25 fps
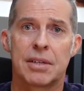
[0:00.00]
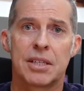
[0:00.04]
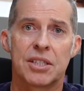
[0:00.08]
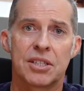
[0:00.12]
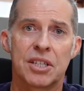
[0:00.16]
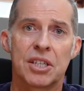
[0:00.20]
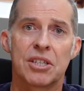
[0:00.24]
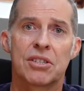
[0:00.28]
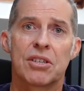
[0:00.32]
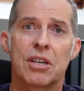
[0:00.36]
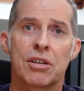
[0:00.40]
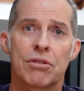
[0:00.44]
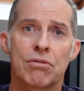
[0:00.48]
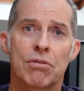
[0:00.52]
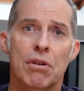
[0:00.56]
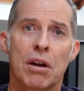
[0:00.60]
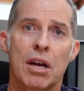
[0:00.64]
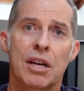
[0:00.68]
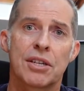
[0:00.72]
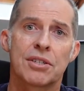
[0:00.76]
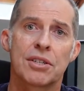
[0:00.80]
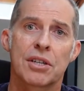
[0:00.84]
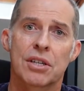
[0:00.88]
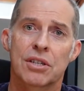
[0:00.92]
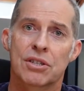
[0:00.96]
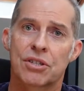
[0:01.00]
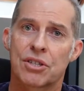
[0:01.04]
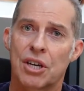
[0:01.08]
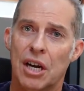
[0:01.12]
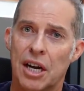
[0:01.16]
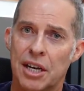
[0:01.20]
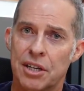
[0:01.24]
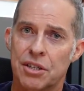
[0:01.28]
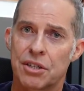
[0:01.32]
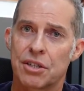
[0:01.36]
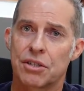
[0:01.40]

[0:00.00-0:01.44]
decentralized exchange.